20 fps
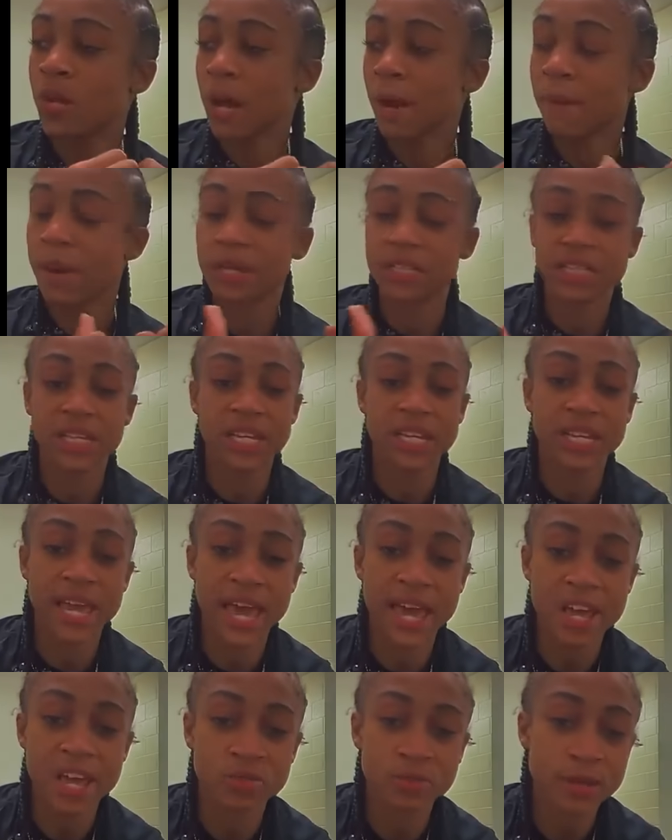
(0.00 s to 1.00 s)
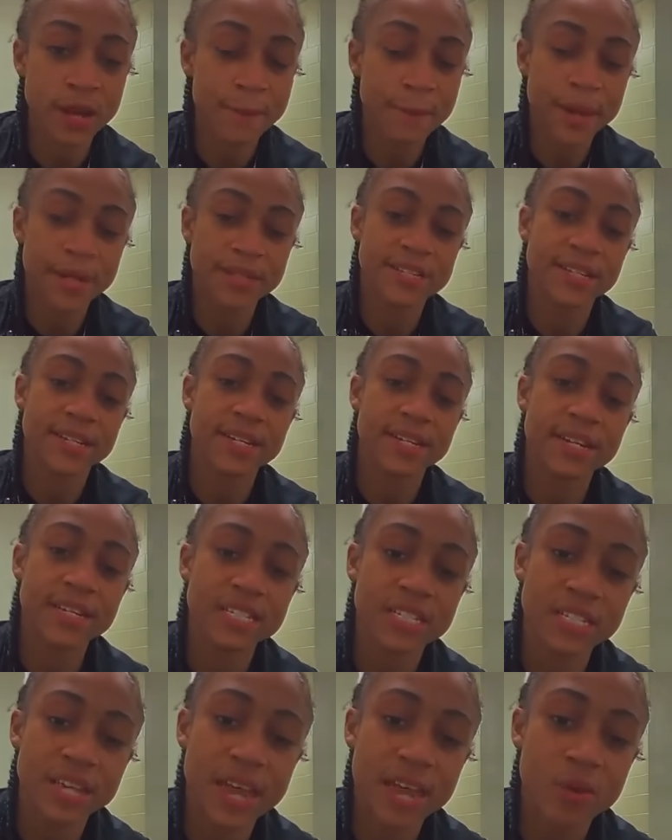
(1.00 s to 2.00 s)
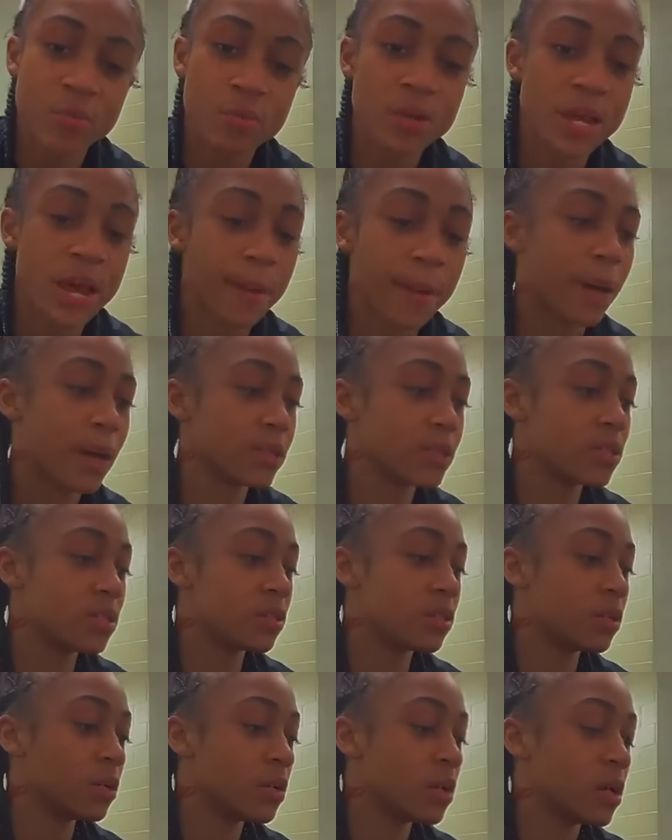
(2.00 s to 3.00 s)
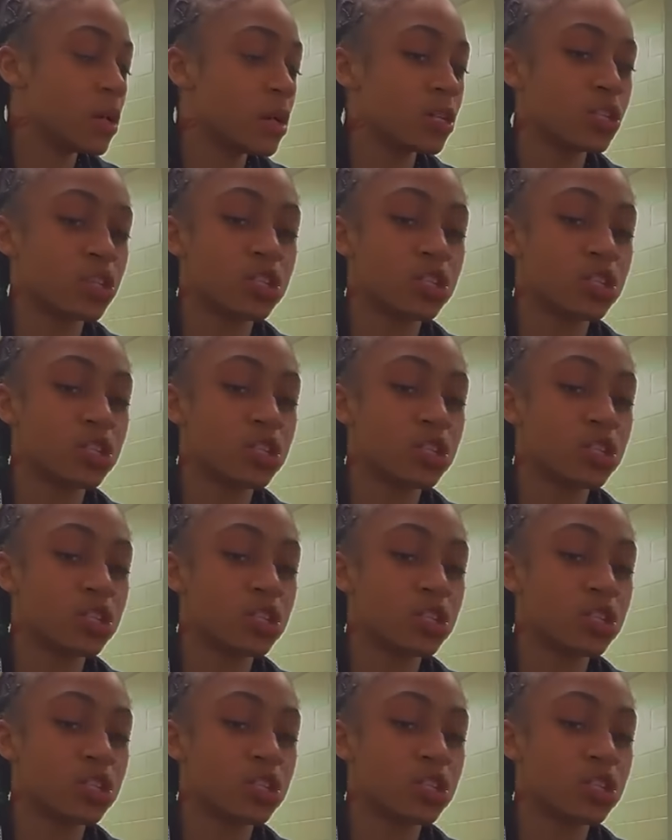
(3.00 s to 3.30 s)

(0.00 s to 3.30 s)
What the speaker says: we not about to engage. We not about to initiate. We not about to